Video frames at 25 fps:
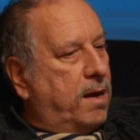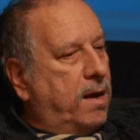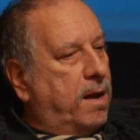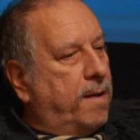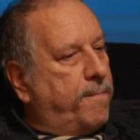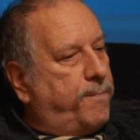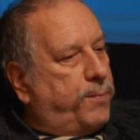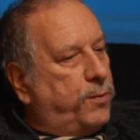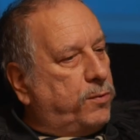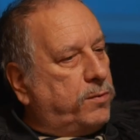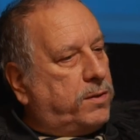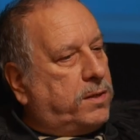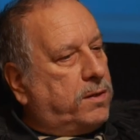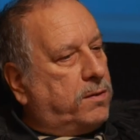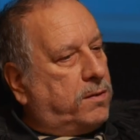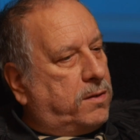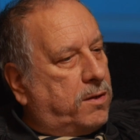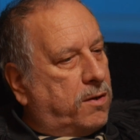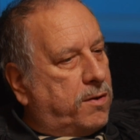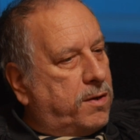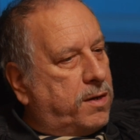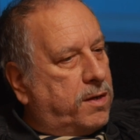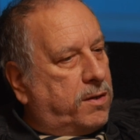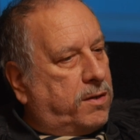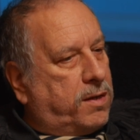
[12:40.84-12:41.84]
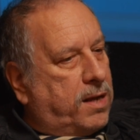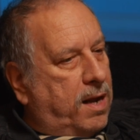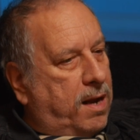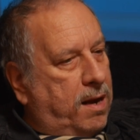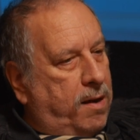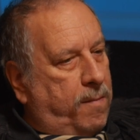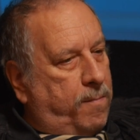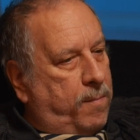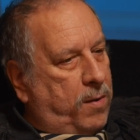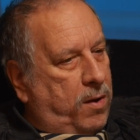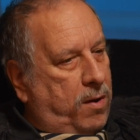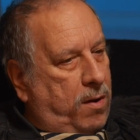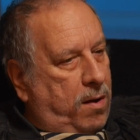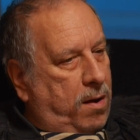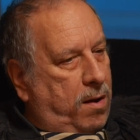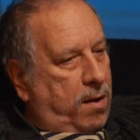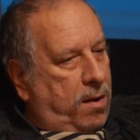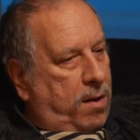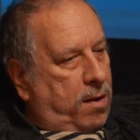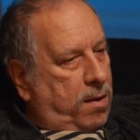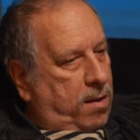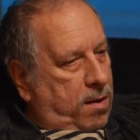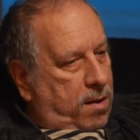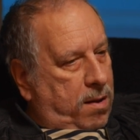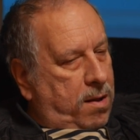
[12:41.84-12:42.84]
I put it on the table,
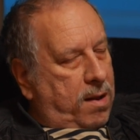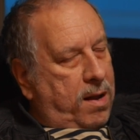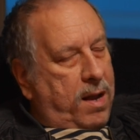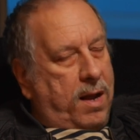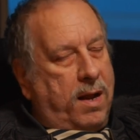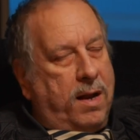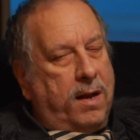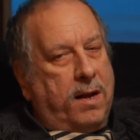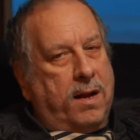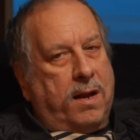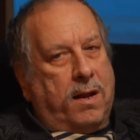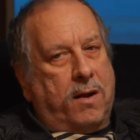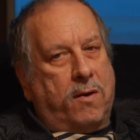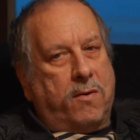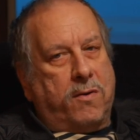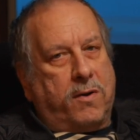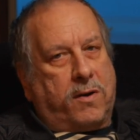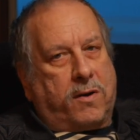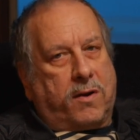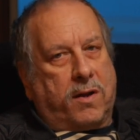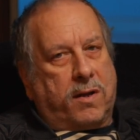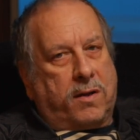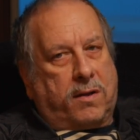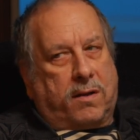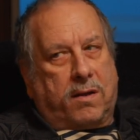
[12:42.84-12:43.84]
and I look at